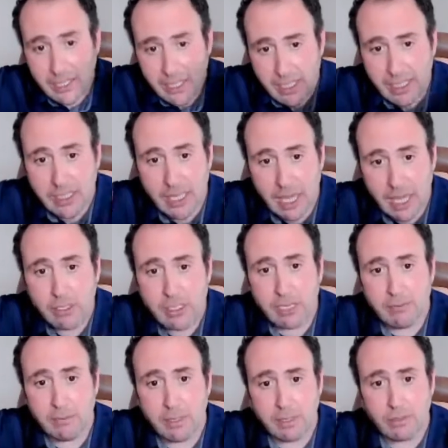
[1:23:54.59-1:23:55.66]
it's outside
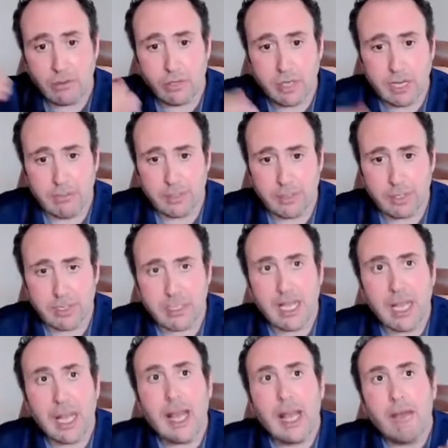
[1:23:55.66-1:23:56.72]
of my core competence.
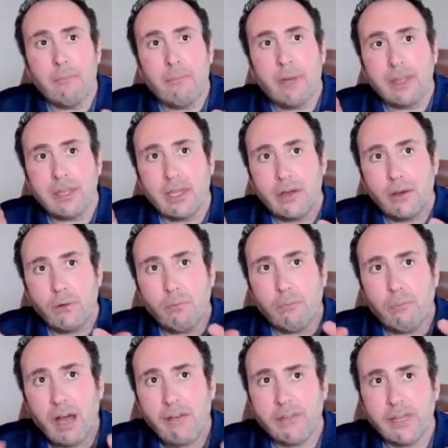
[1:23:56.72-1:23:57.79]
But
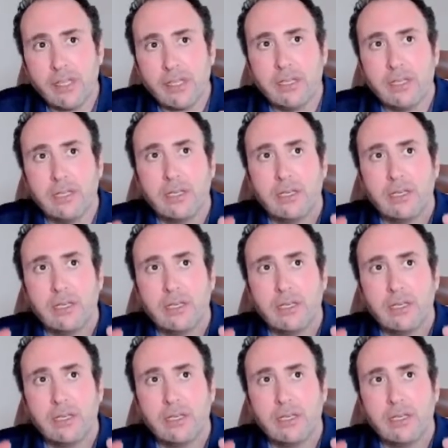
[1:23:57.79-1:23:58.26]
Buffett